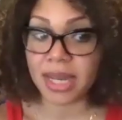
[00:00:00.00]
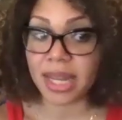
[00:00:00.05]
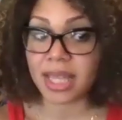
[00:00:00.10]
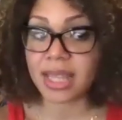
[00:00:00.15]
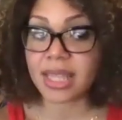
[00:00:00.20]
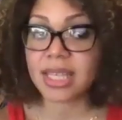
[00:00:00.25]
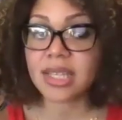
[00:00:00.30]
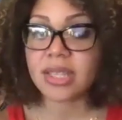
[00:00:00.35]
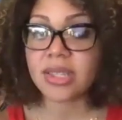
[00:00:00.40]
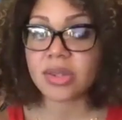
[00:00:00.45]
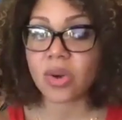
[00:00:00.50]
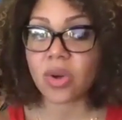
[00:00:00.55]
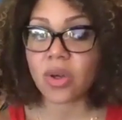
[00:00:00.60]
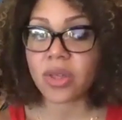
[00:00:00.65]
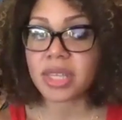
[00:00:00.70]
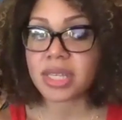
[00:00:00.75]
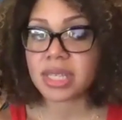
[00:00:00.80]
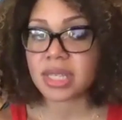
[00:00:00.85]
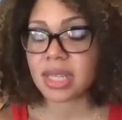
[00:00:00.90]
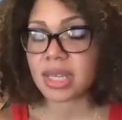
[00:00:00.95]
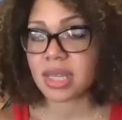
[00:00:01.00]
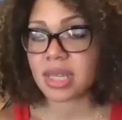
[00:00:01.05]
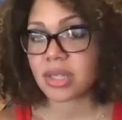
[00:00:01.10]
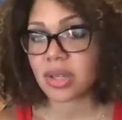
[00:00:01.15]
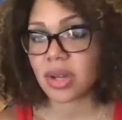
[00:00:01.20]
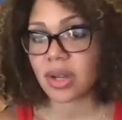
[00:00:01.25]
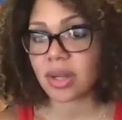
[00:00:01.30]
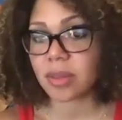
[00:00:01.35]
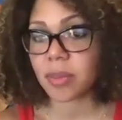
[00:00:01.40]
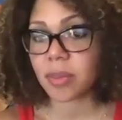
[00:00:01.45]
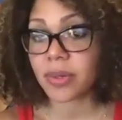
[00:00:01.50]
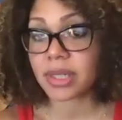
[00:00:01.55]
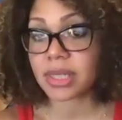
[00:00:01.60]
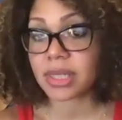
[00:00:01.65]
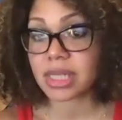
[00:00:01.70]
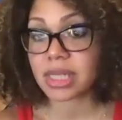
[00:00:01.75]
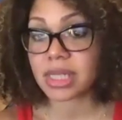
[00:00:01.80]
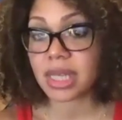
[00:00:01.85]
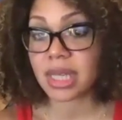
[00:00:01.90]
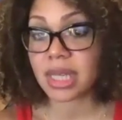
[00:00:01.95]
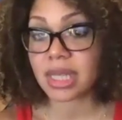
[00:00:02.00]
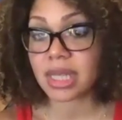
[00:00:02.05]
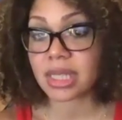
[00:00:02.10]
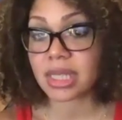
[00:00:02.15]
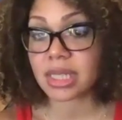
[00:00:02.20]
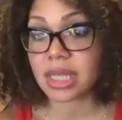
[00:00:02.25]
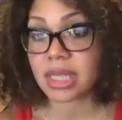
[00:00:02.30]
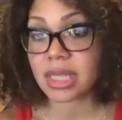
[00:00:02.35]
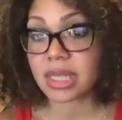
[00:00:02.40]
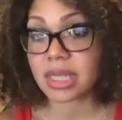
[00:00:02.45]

Like these, all these things are important to take into,